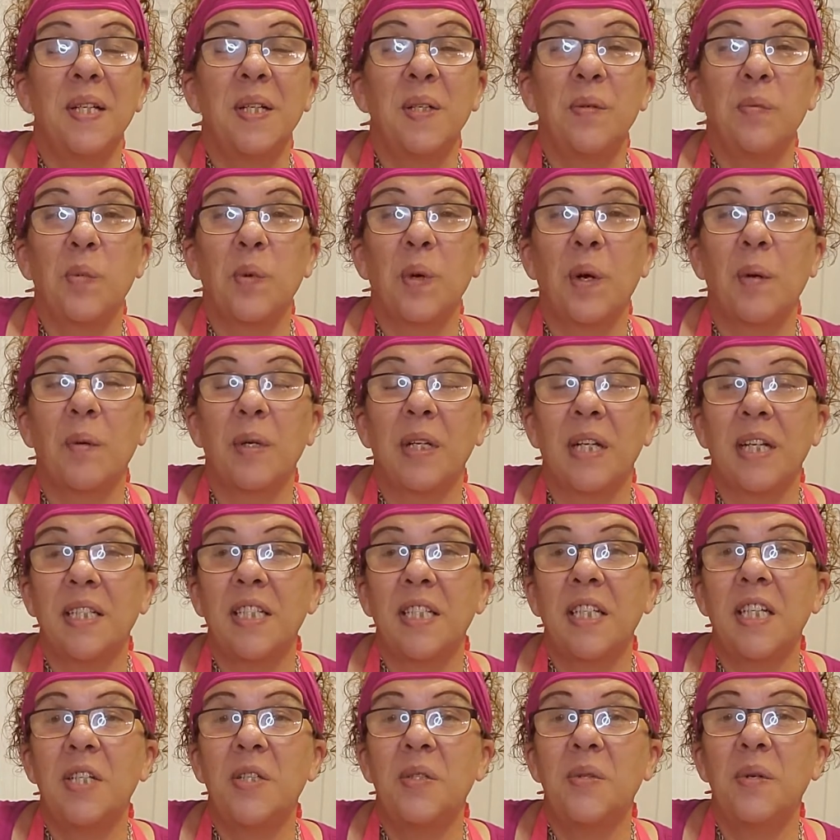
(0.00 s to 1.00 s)
I'm going to
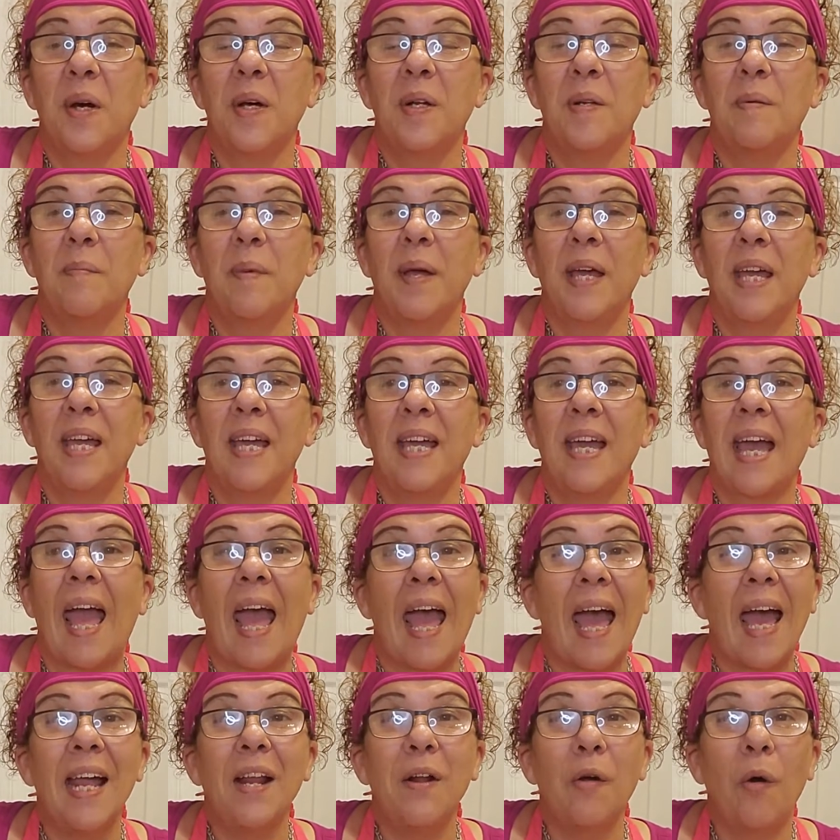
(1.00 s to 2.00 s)
teach you how to make
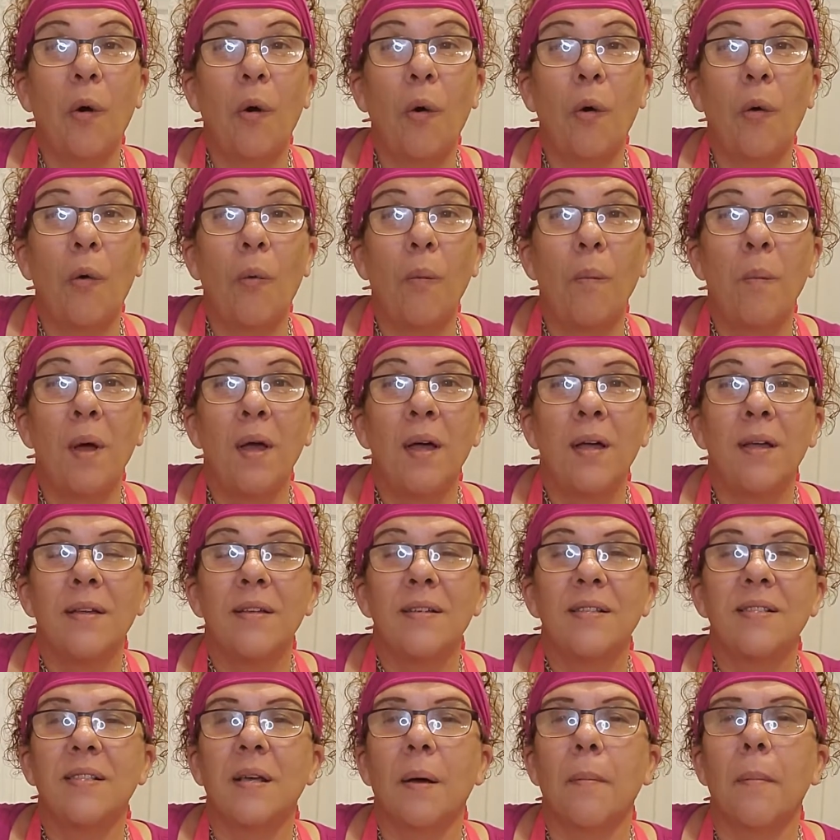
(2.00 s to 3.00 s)
at home
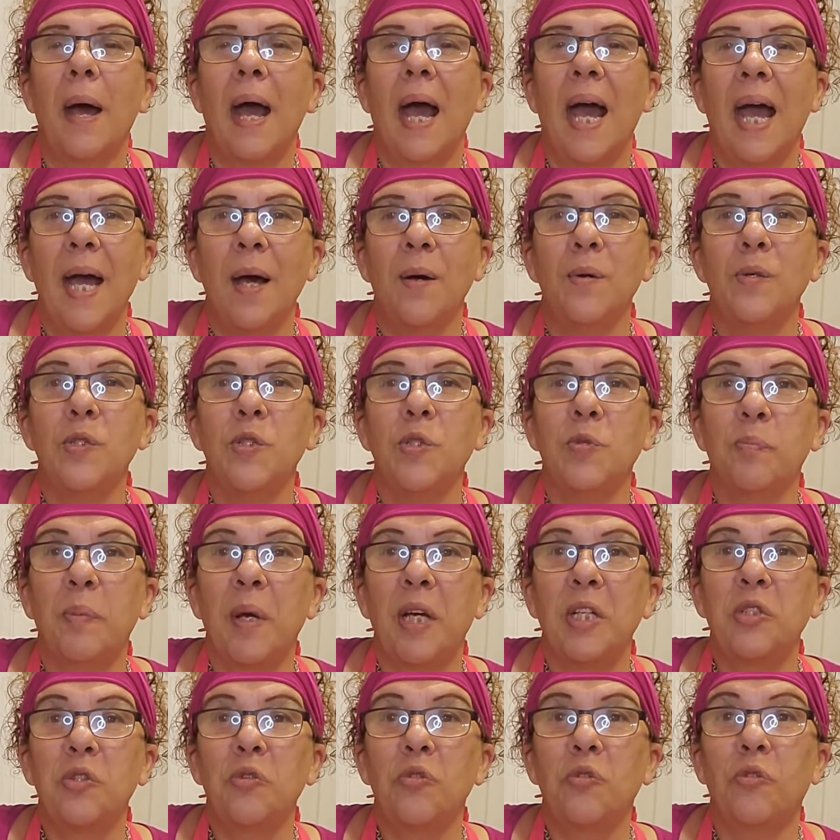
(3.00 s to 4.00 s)
some house
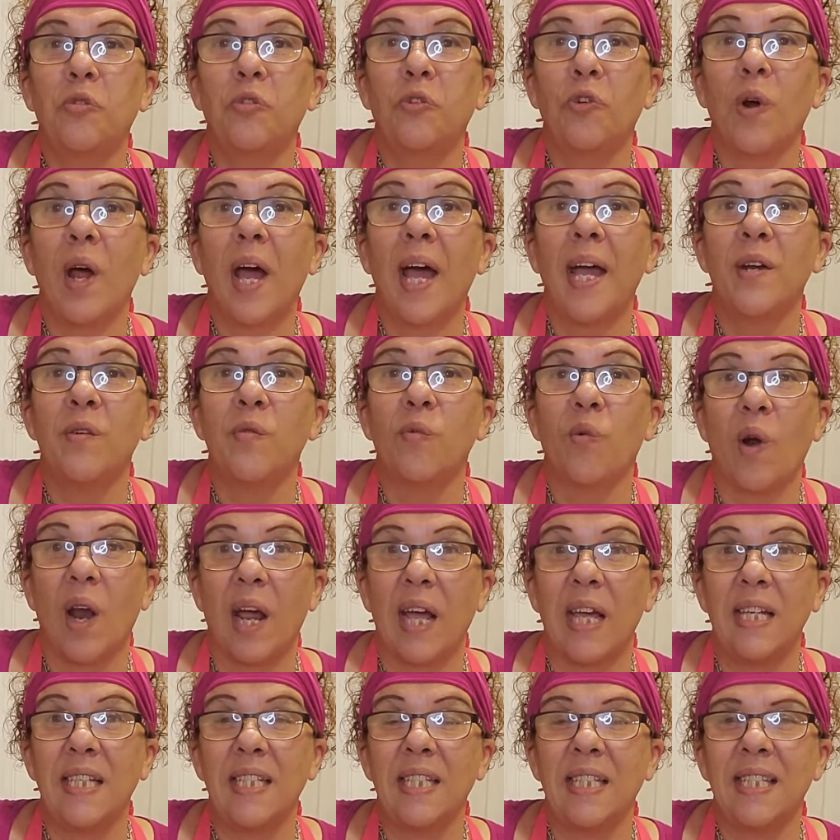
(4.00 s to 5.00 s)
special fried
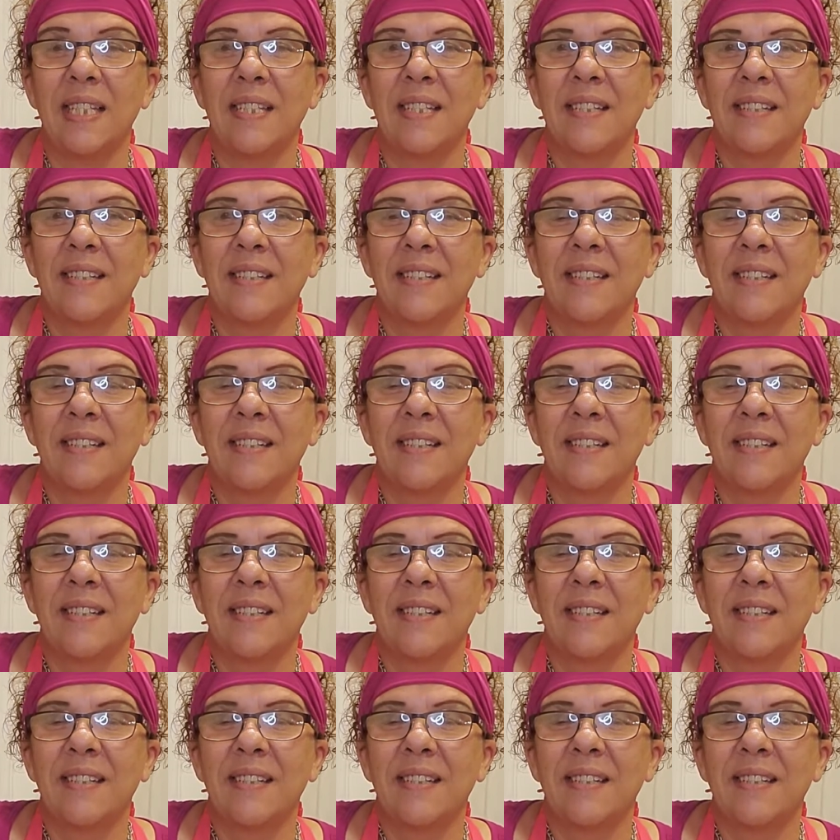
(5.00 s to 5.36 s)
rice.